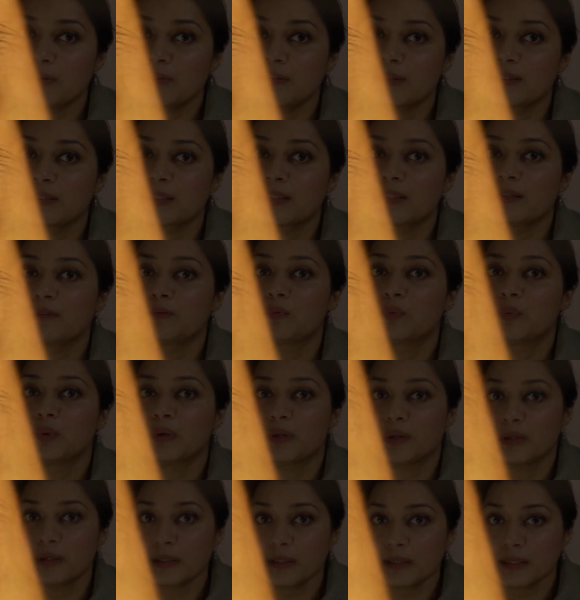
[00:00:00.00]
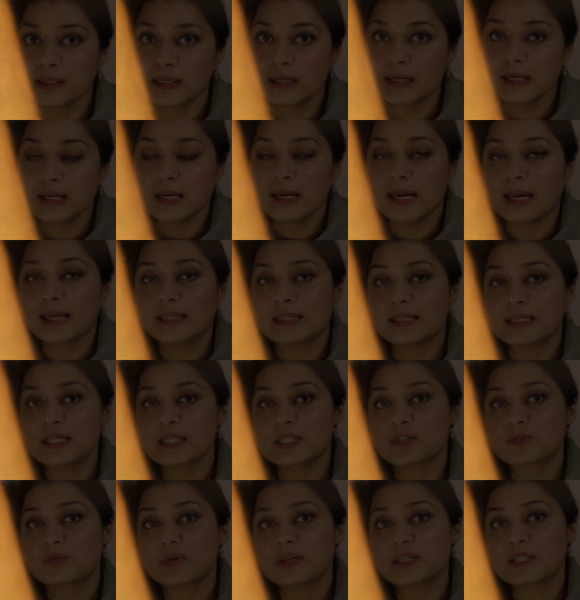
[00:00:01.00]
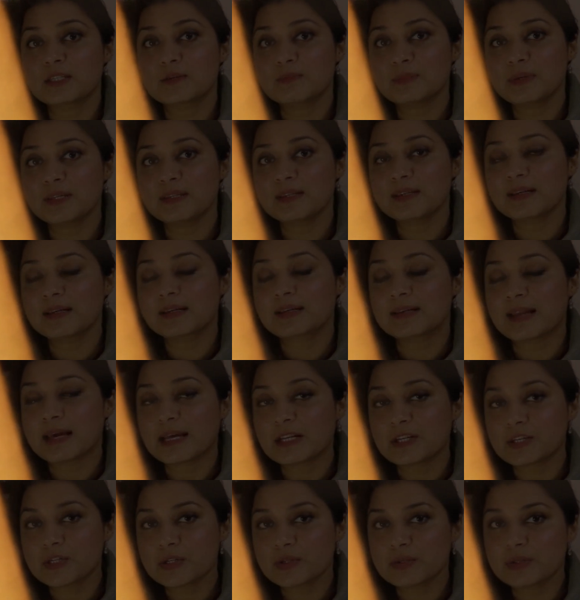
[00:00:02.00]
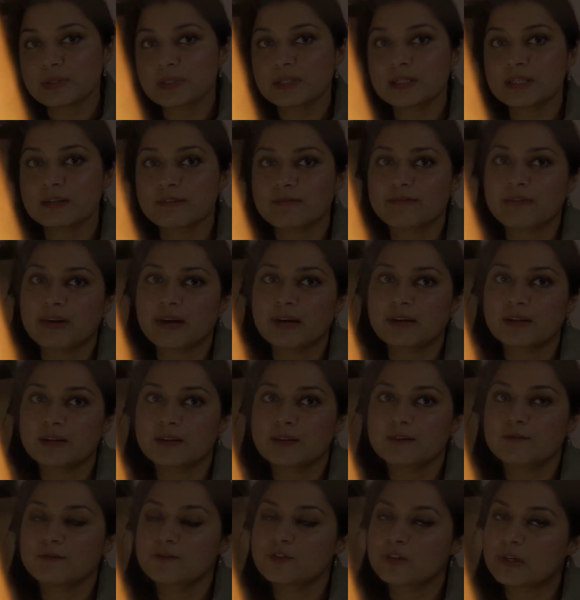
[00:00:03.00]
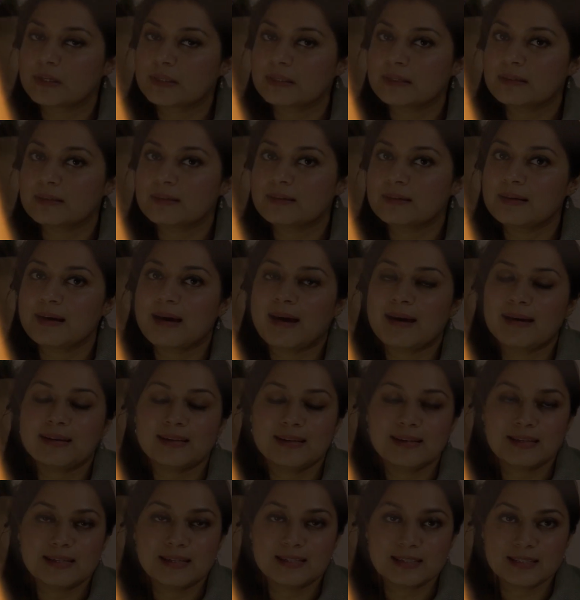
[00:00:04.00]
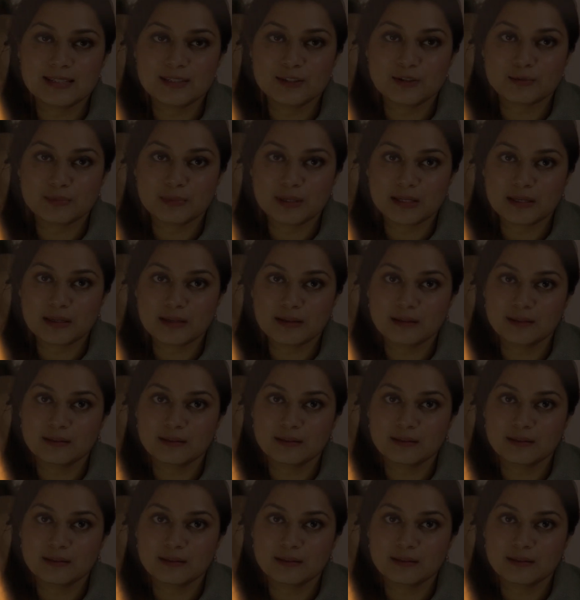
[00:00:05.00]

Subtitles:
that they work, and these recipes are natural, effective, gentle, and easy to make.